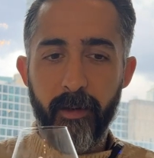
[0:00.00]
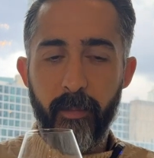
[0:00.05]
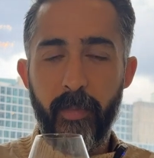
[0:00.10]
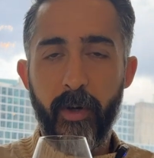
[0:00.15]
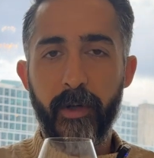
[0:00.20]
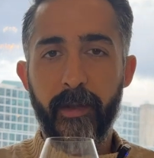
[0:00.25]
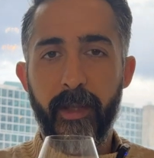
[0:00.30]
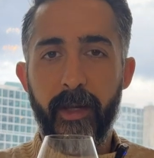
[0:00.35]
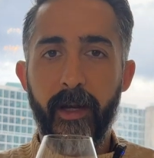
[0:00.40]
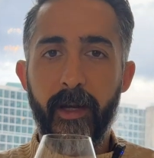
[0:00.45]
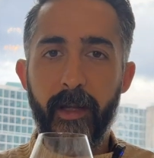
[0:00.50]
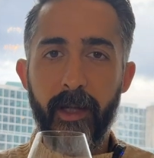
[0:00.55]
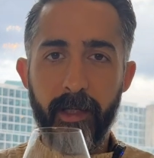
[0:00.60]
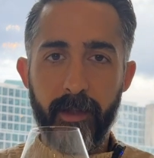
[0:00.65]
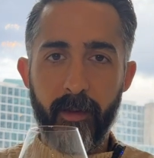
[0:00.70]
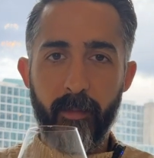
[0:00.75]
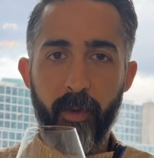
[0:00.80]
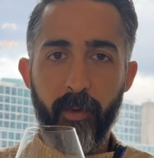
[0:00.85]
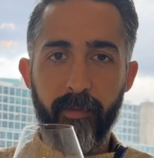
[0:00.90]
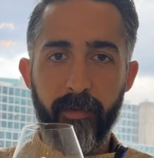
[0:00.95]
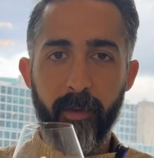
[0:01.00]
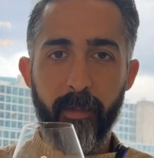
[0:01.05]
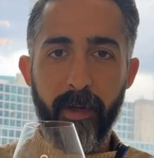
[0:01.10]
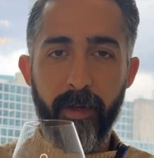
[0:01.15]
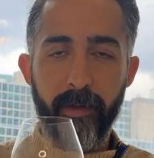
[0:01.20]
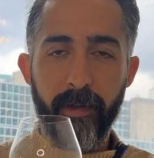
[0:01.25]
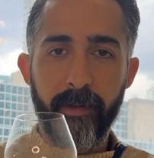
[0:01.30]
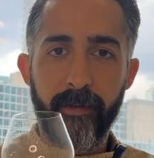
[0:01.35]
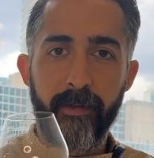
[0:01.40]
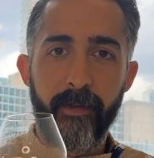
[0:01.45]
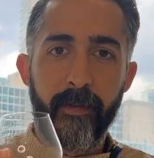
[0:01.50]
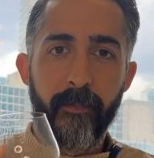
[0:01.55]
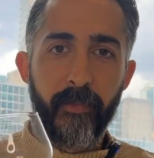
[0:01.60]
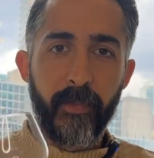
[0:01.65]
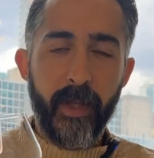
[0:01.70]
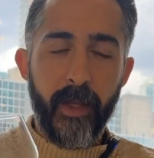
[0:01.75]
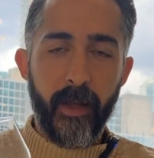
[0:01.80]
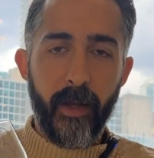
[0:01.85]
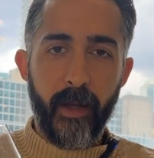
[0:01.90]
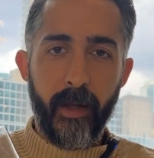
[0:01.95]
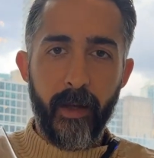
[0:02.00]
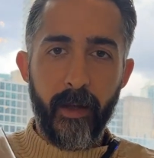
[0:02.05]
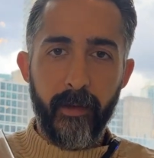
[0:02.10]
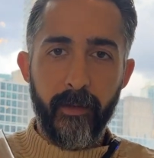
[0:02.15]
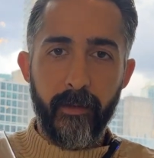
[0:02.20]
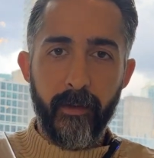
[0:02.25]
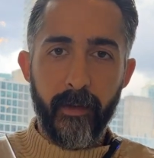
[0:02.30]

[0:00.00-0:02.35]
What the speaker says: part that I like the most about it, and